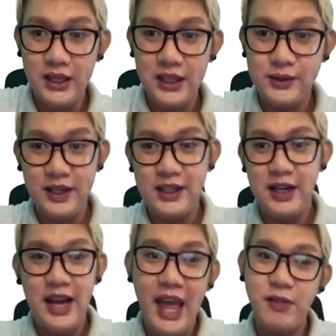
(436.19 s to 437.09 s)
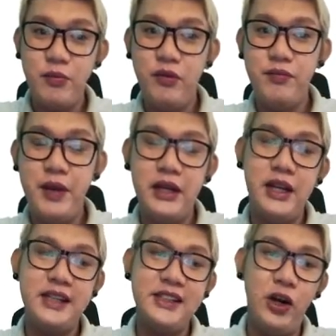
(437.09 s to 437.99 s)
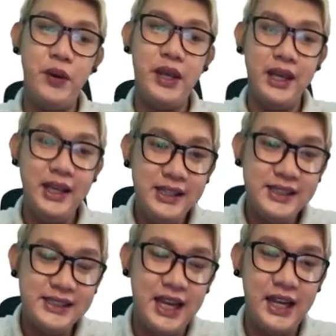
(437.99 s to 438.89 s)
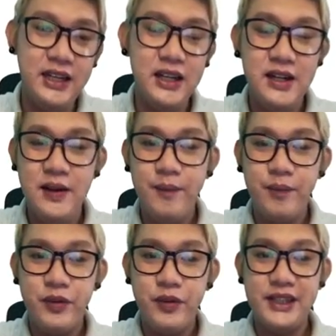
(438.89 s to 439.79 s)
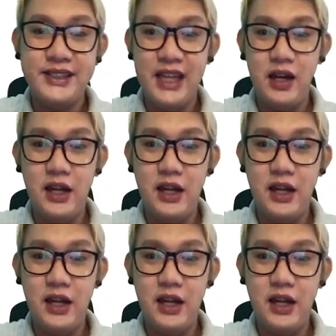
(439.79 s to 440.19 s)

That's why the net movement is going inside the cell.